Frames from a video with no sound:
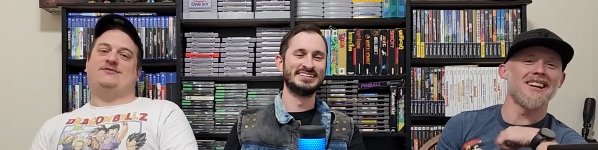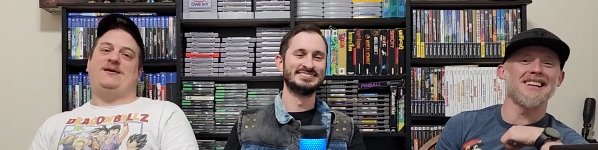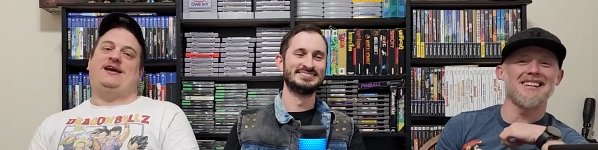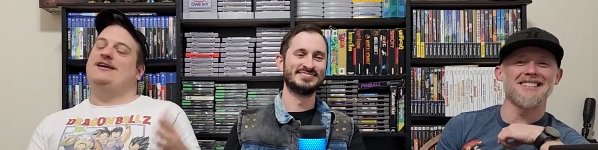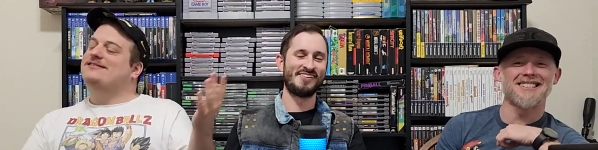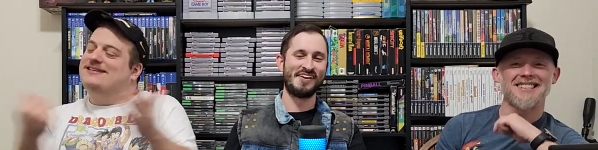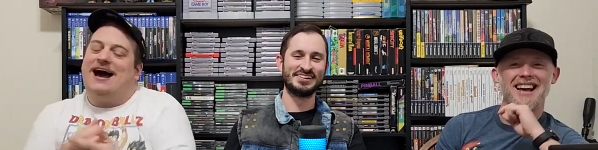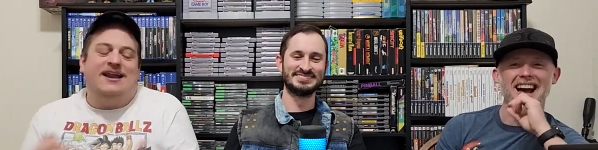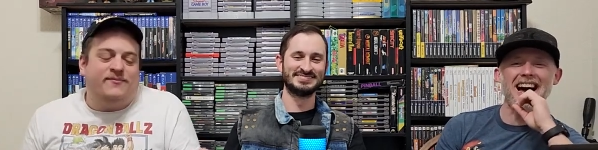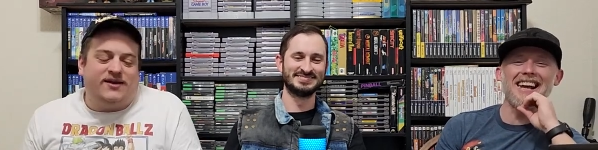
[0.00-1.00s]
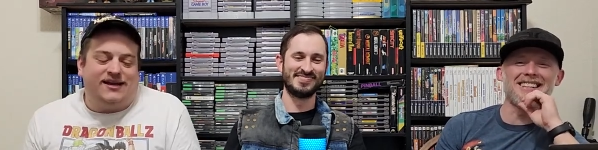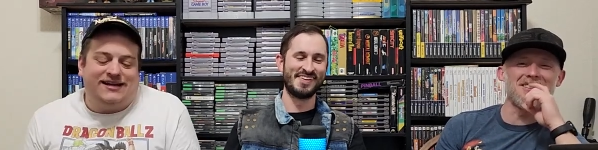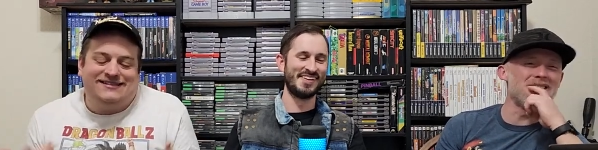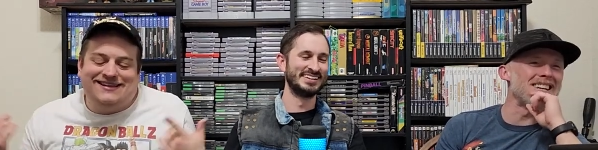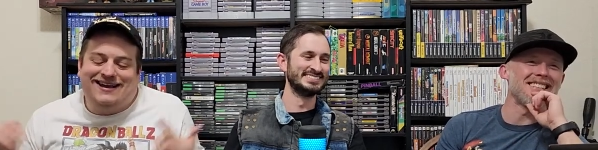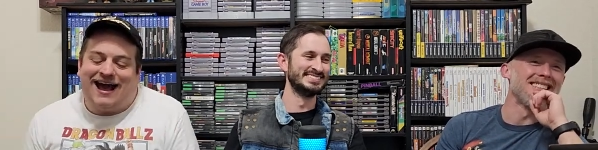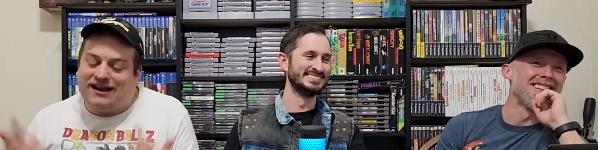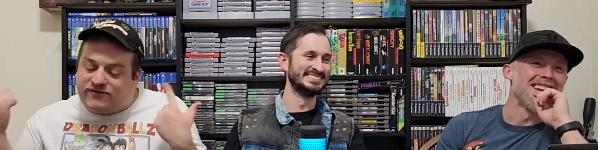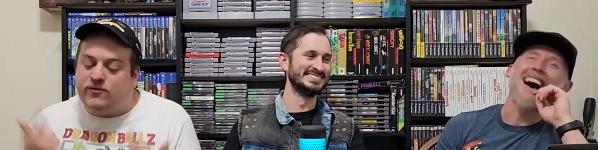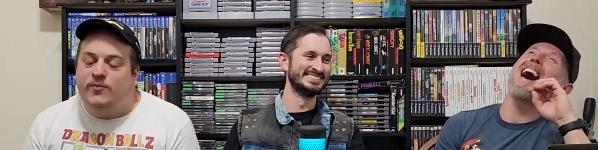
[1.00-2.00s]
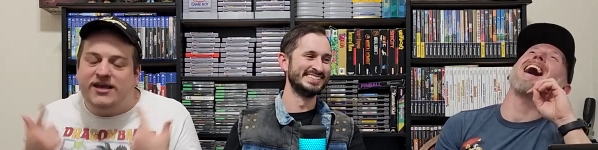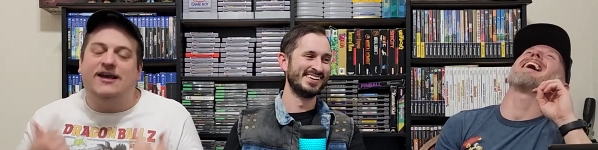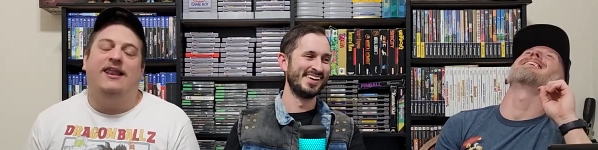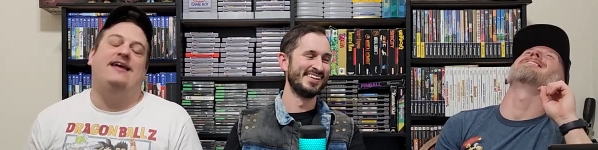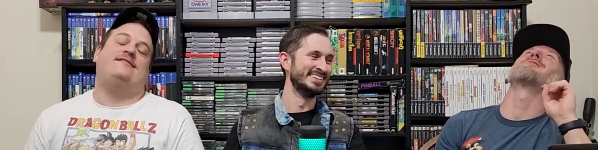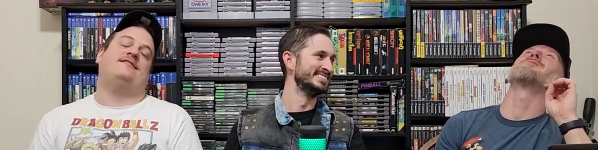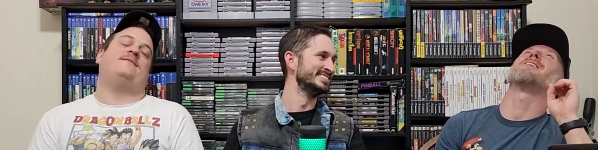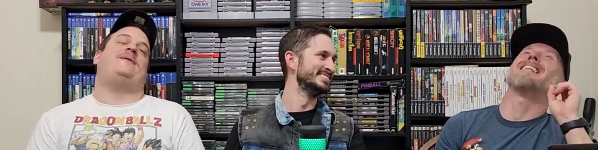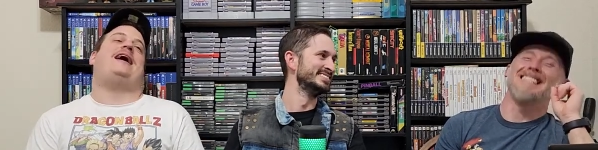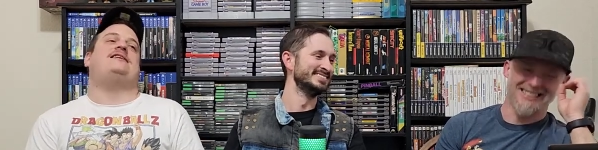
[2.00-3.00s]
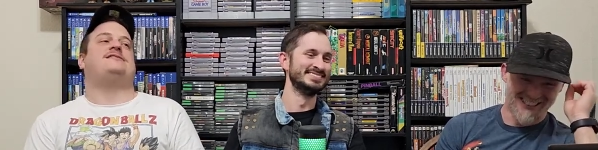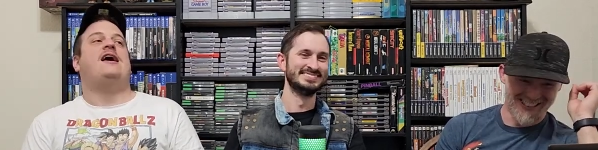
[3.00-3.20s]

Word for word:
Speaker 1: it is. It's got to be. I knew it. Got to be I link knew to it. the past.